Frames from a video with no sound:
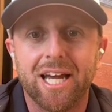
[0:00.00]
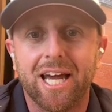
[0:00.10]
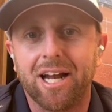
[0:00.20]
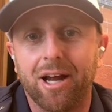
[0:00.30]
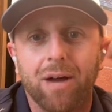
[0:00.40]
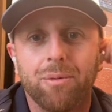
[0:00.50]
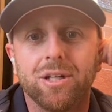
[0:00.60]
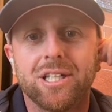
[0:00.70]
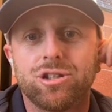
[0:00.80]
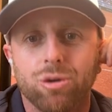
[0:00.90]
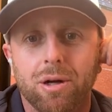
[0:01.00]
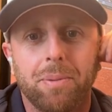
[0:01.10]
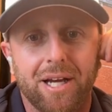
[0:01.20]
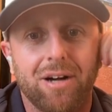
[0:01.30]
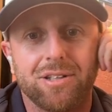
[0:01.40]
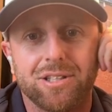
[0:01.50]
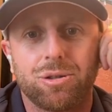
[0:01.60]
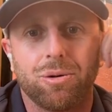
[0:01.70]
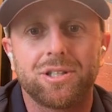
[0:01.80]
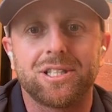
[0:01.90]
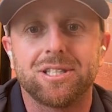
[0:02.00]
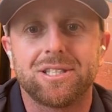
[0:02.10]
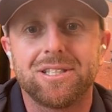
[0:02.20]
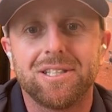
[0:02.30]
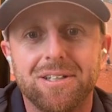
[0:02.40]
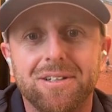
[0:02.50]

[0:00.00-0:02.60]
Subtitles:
And I really enjoyed playing all these courses.